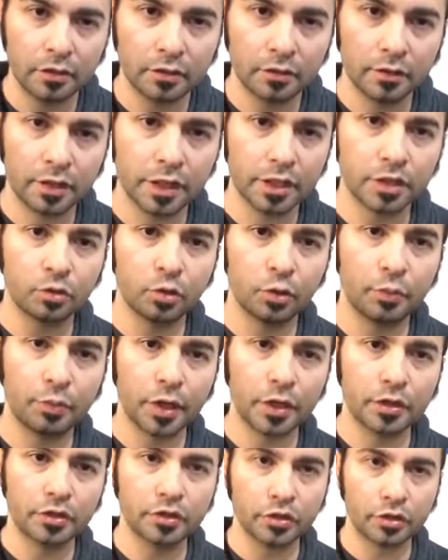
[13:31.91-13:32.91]
This will
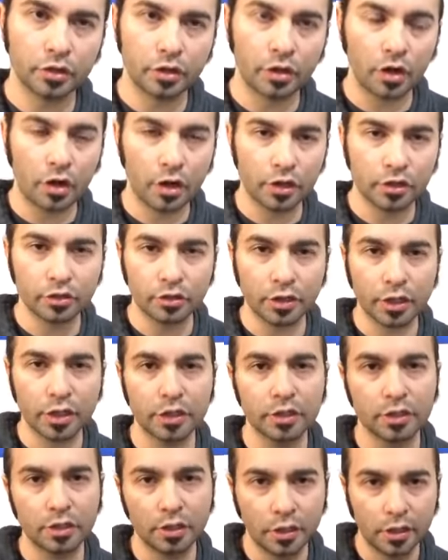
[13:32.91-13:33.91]
puncture your
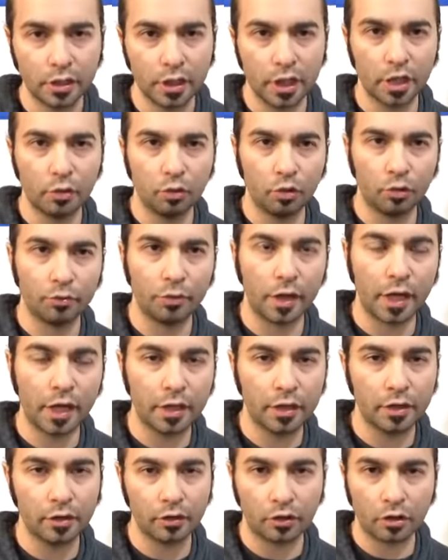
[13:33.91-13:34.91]
cartridge. It will
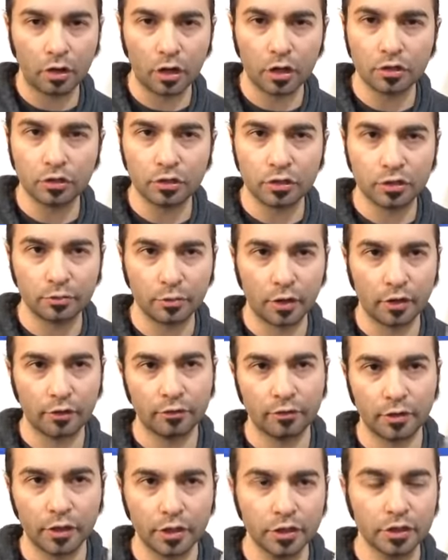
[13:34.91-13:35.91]
make your cartridge
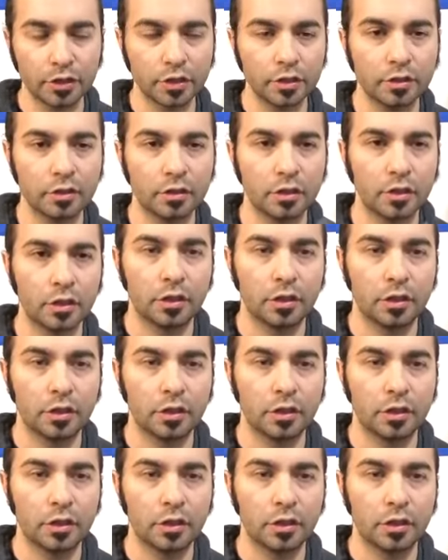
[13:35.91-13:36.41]
malfunction.